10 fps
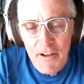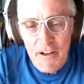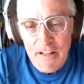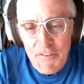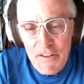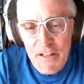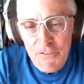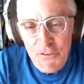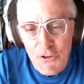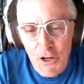And I think
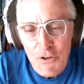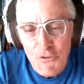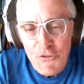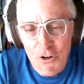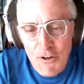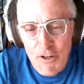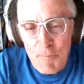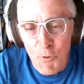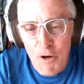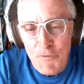that's a good starting
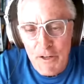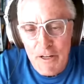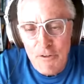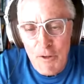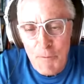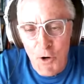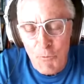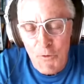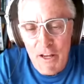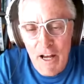point for getting to the point
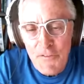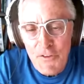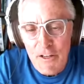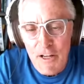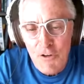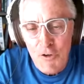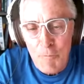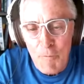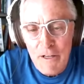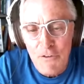where the athlete can actually
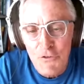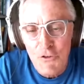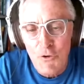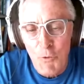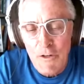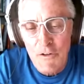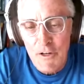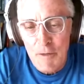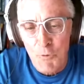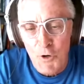make a decision on when to
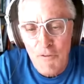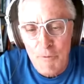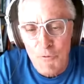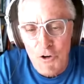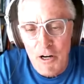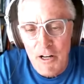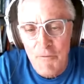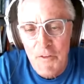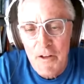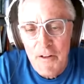take a break from training,